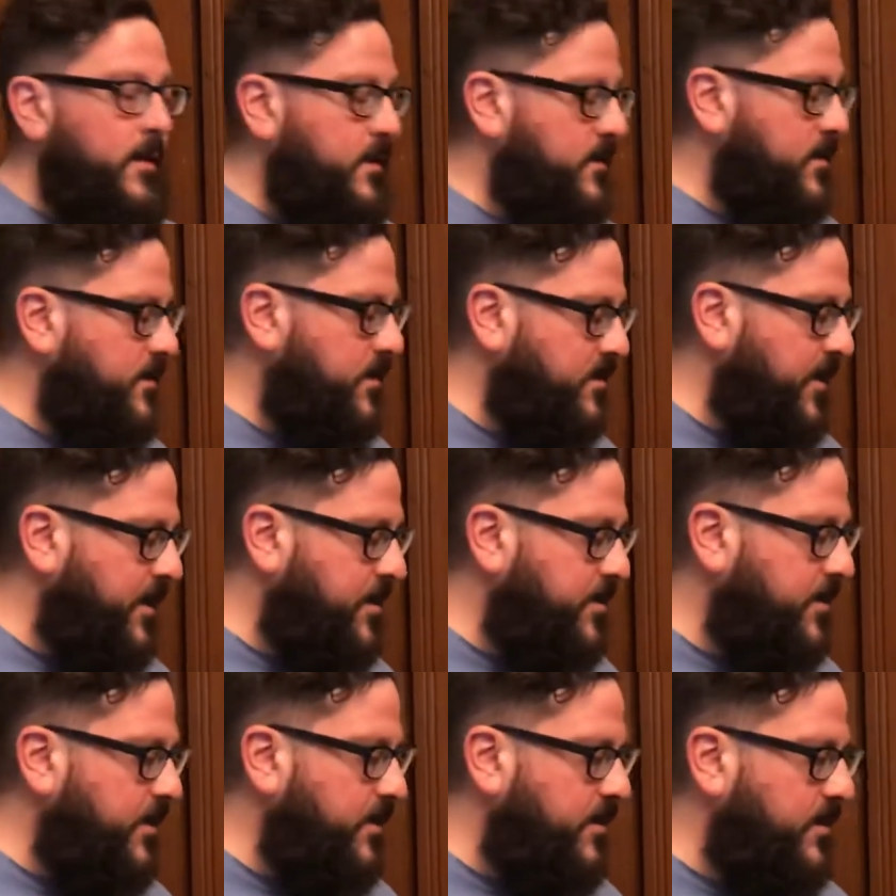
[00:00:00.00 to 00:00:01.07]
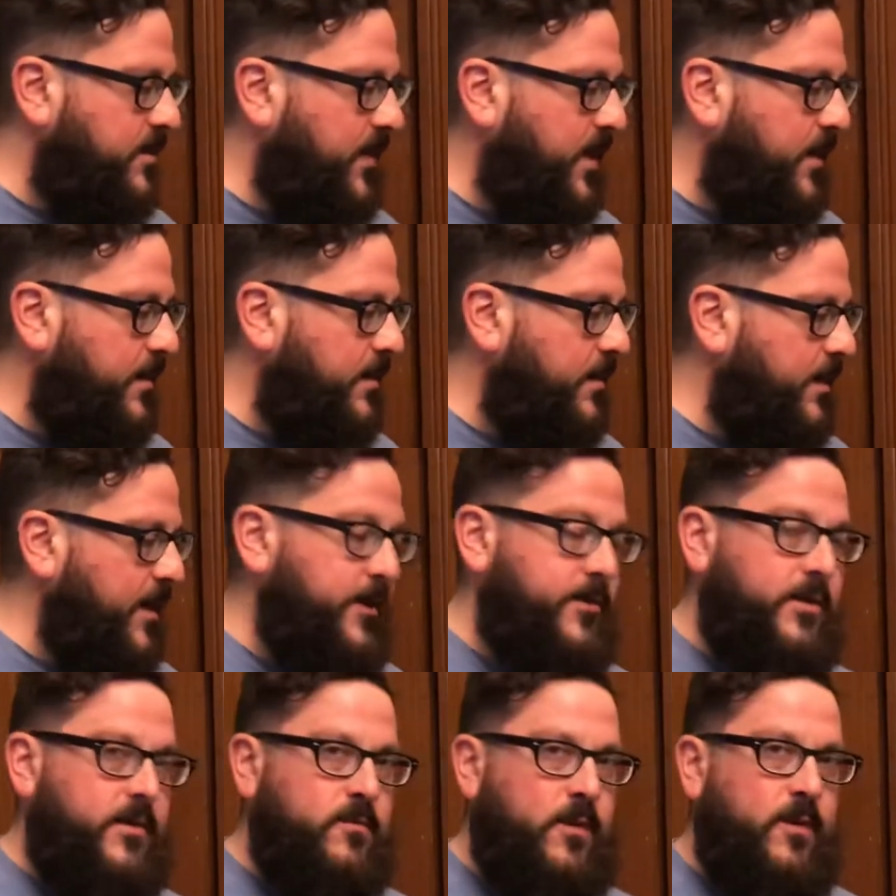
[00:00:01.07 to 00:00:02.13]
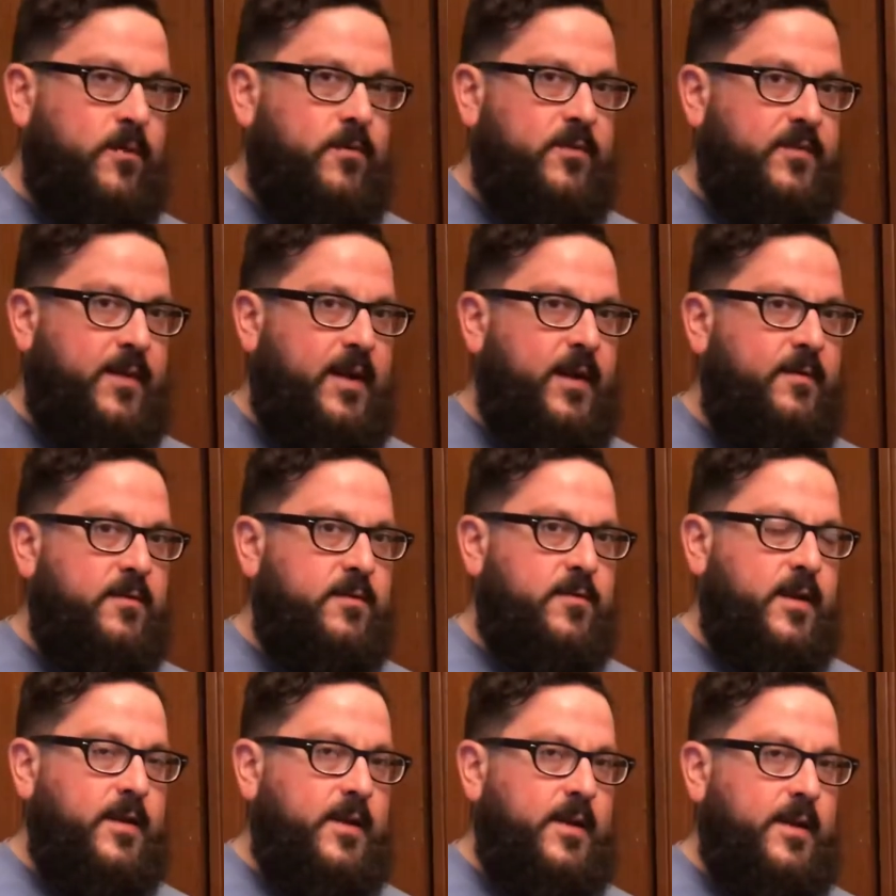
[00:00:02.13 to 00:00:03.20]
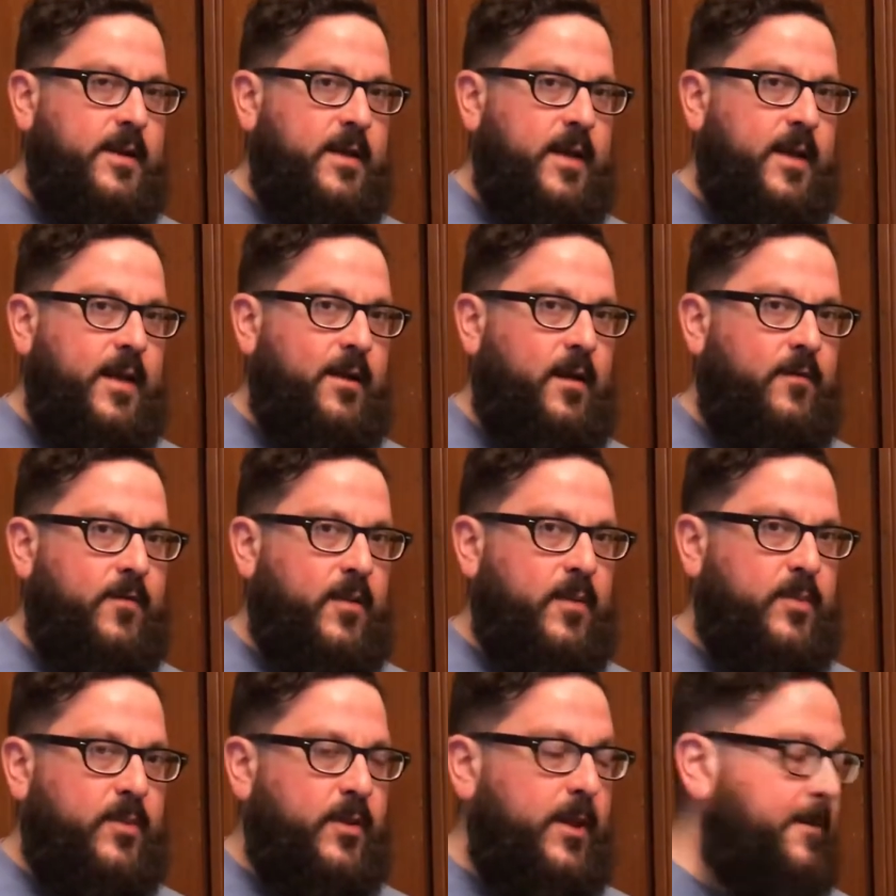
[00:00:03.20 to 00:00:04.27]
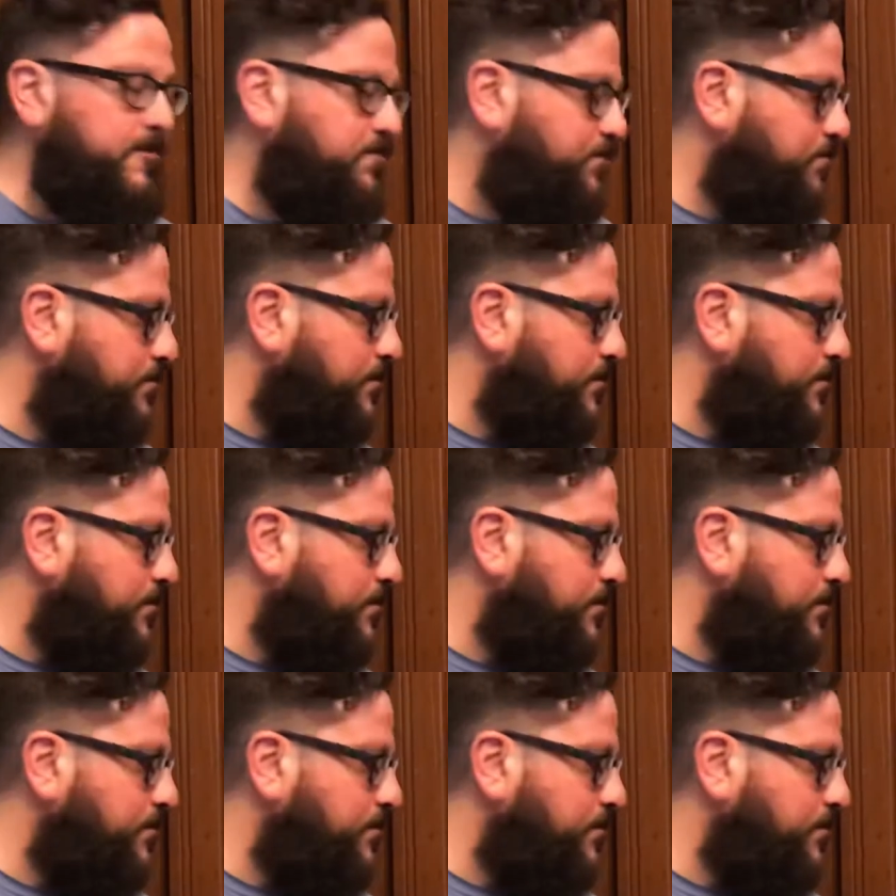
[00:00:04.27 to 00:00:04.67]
So just make sure to submit entries 1 through 5 so I can get that off our plate.